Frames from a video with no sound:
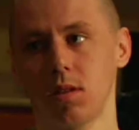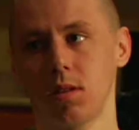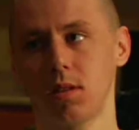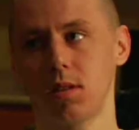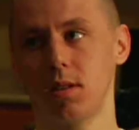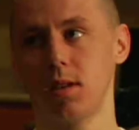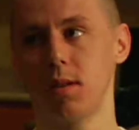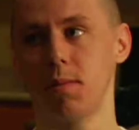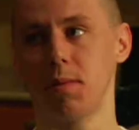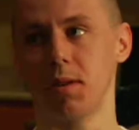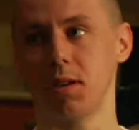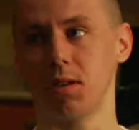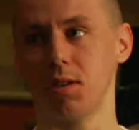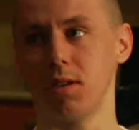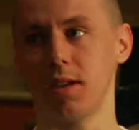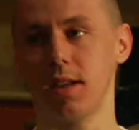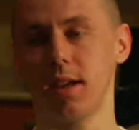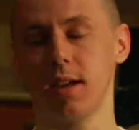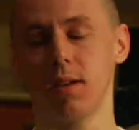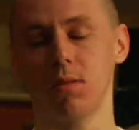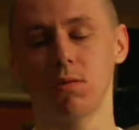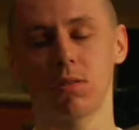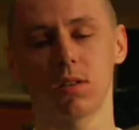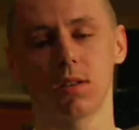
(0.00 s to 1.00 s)
Typical
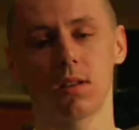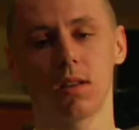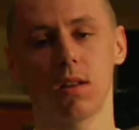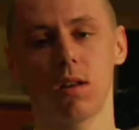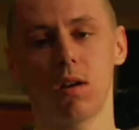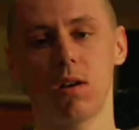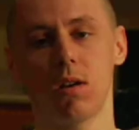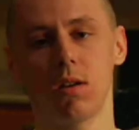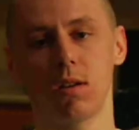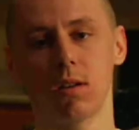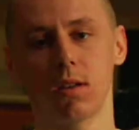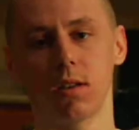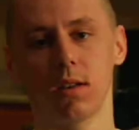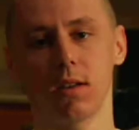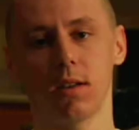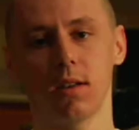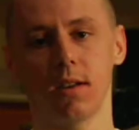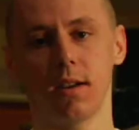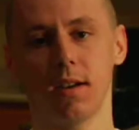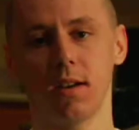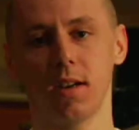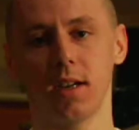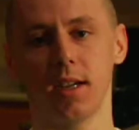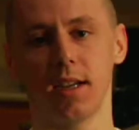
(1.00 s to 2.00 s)
day was long.
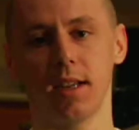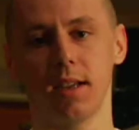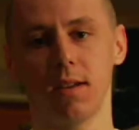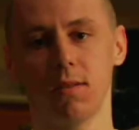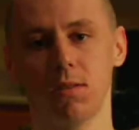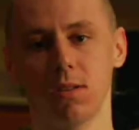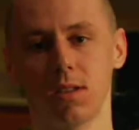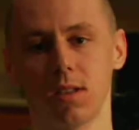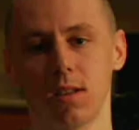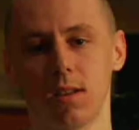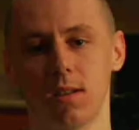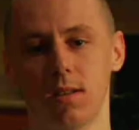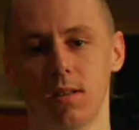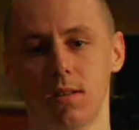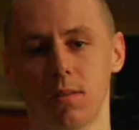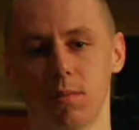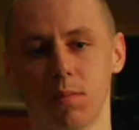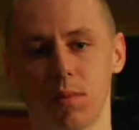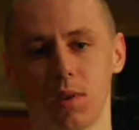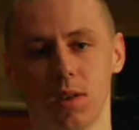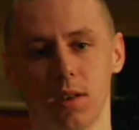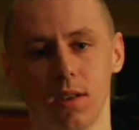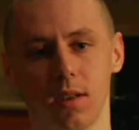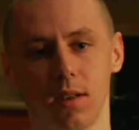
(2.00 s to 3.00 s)
Every day was long,
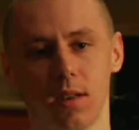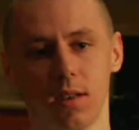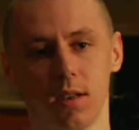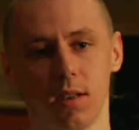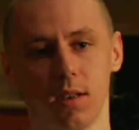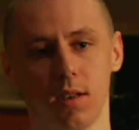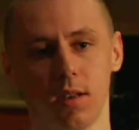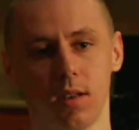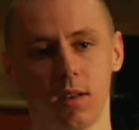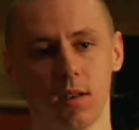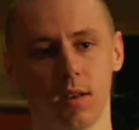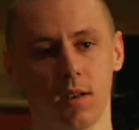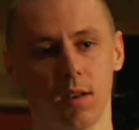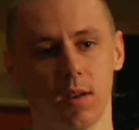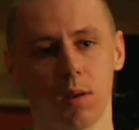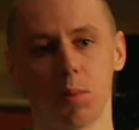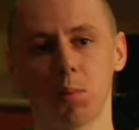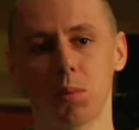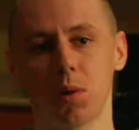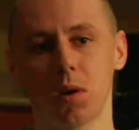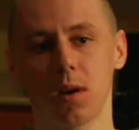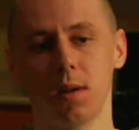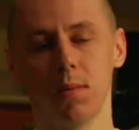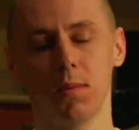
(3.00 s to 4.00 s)
but
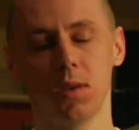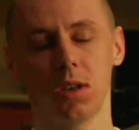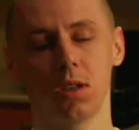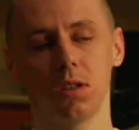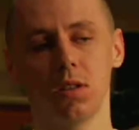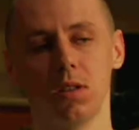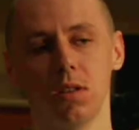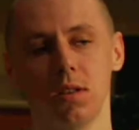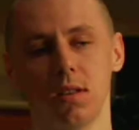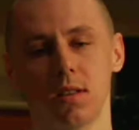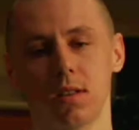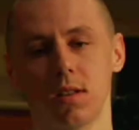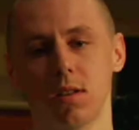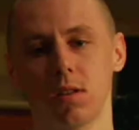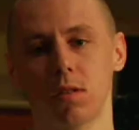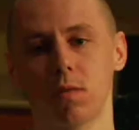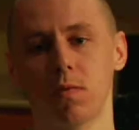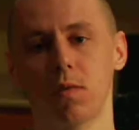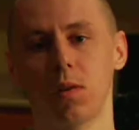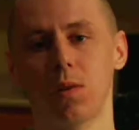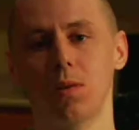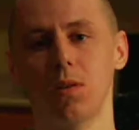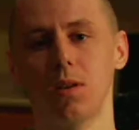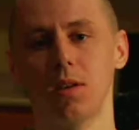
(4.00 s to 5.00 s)
pretty much you just look
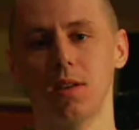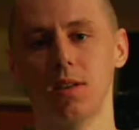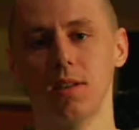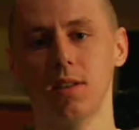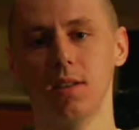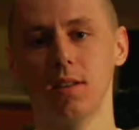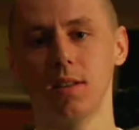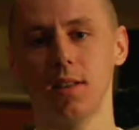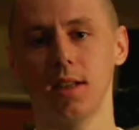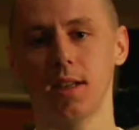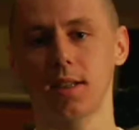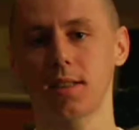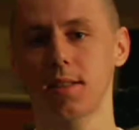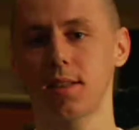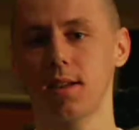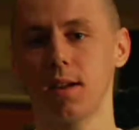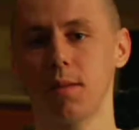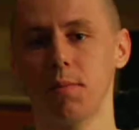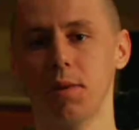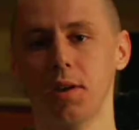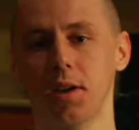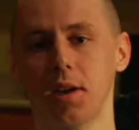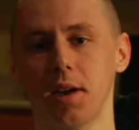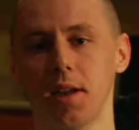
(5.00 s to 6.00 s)
forward to next
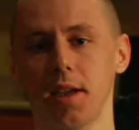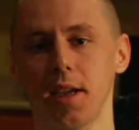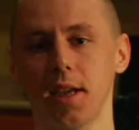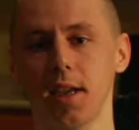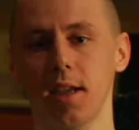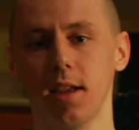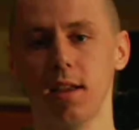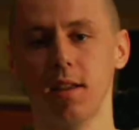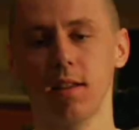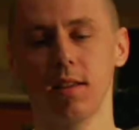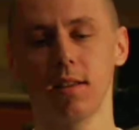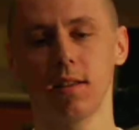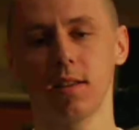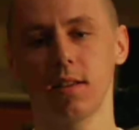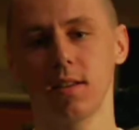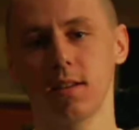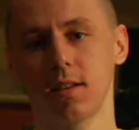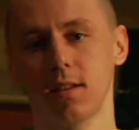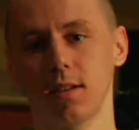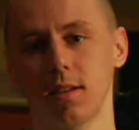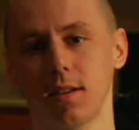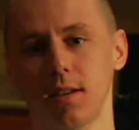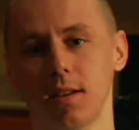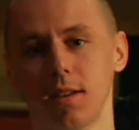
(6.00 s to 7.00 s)
time you're going to eat.
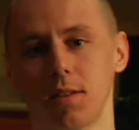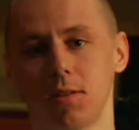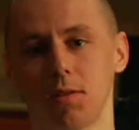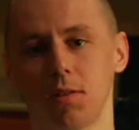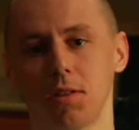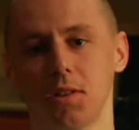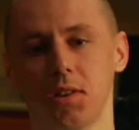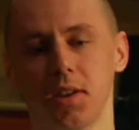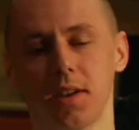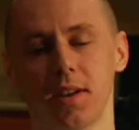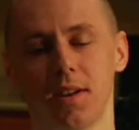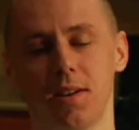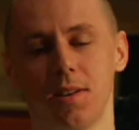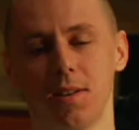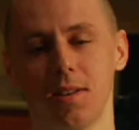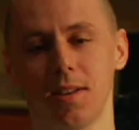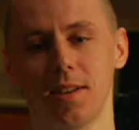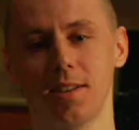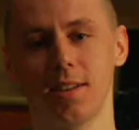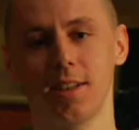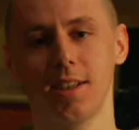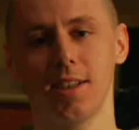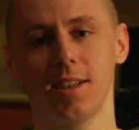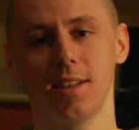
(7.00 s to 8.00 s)
And that's really all
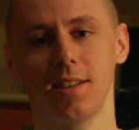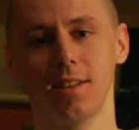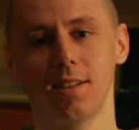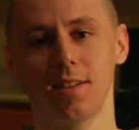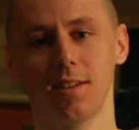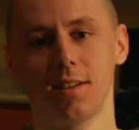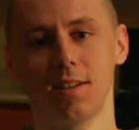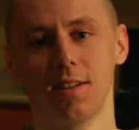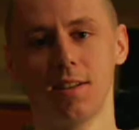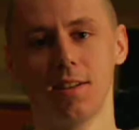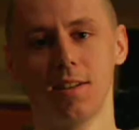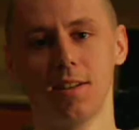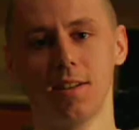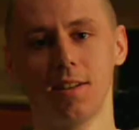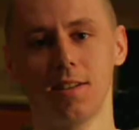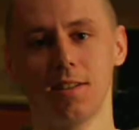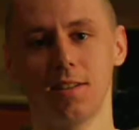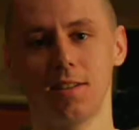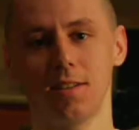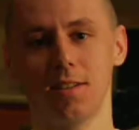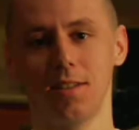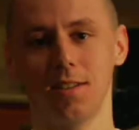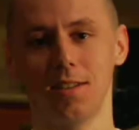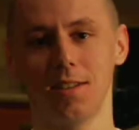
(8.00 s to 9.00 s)
it is.
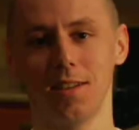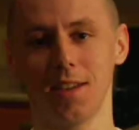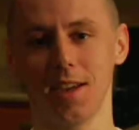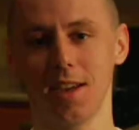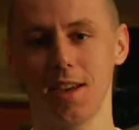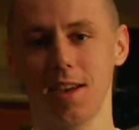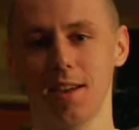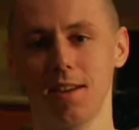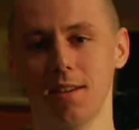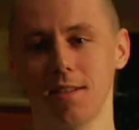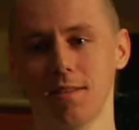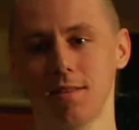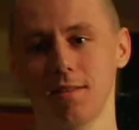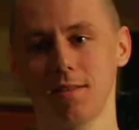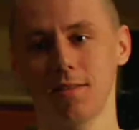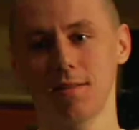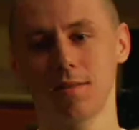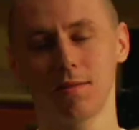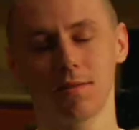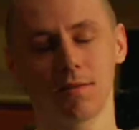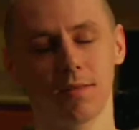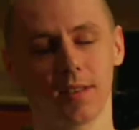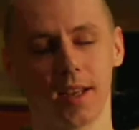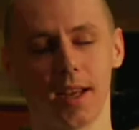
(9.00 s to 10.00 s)
It's just eat,
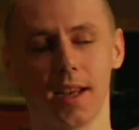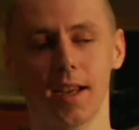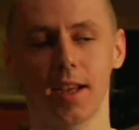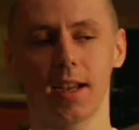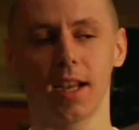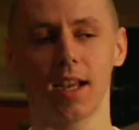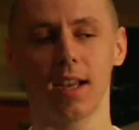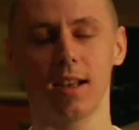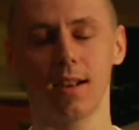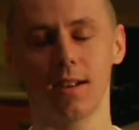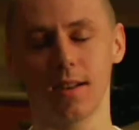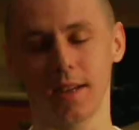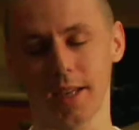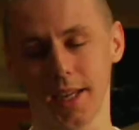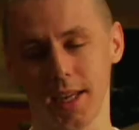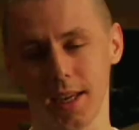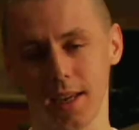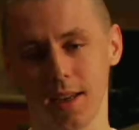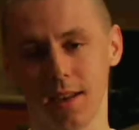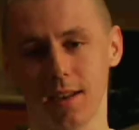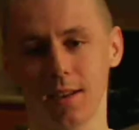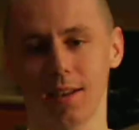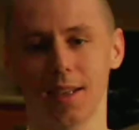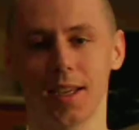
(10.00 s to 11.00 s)
hang out,
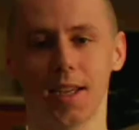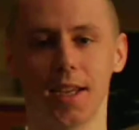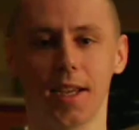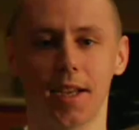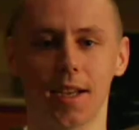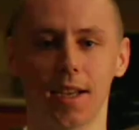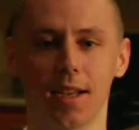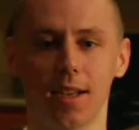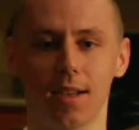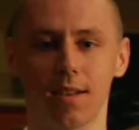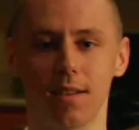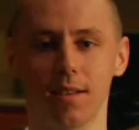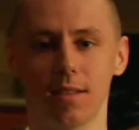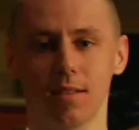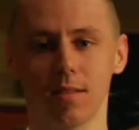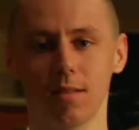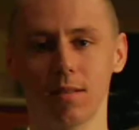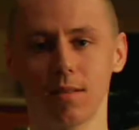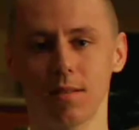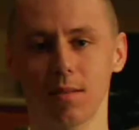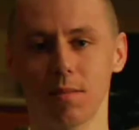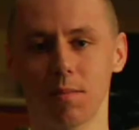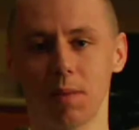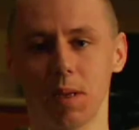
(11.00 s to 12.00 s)

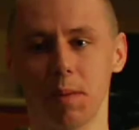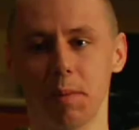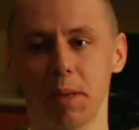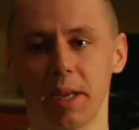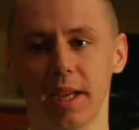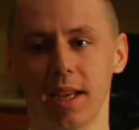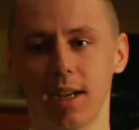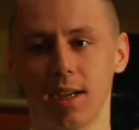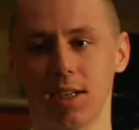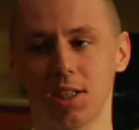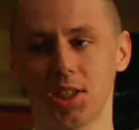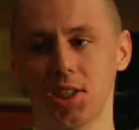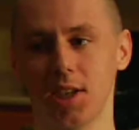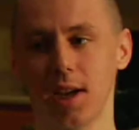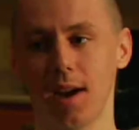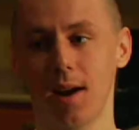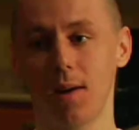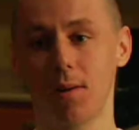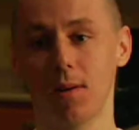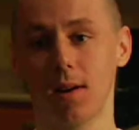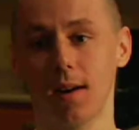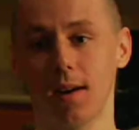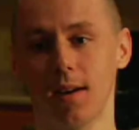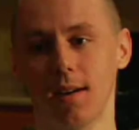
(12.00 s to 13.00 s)
maybe get a
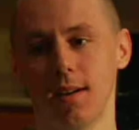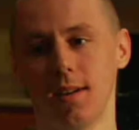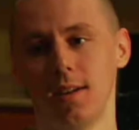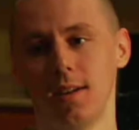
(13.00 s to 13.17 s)
shower,